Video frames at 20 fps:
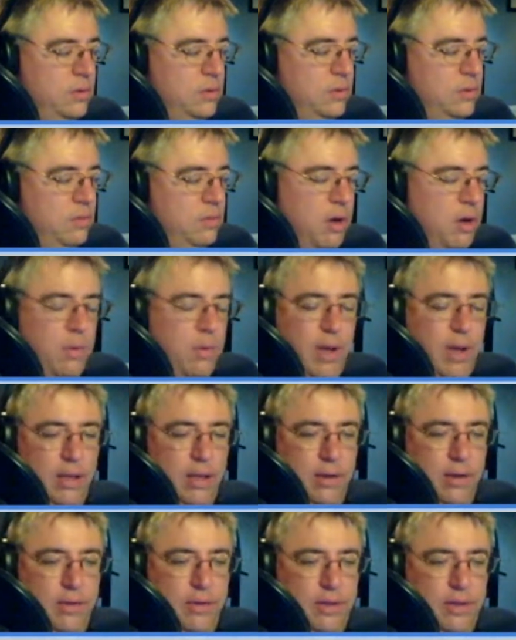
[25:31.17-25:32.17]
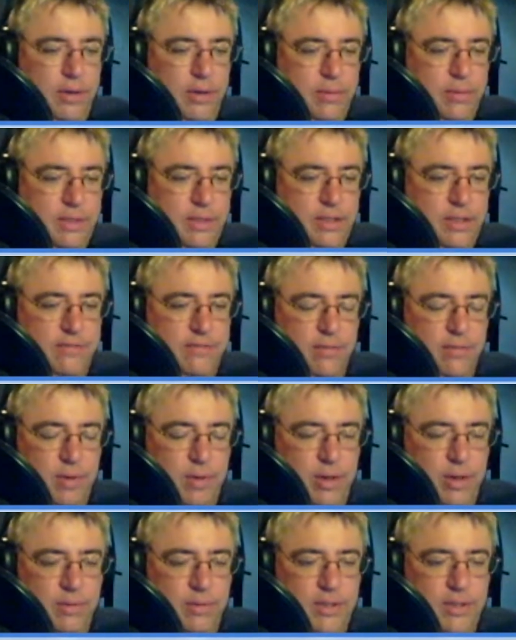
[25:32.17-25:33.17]
quite a while ago that there was a different way
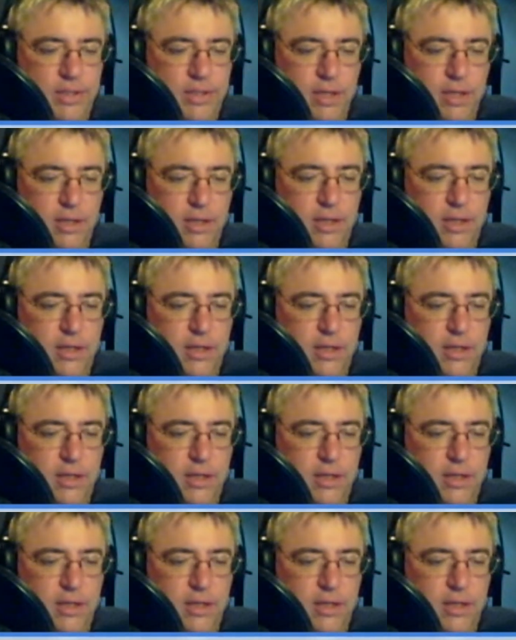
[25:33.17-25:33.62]
to install it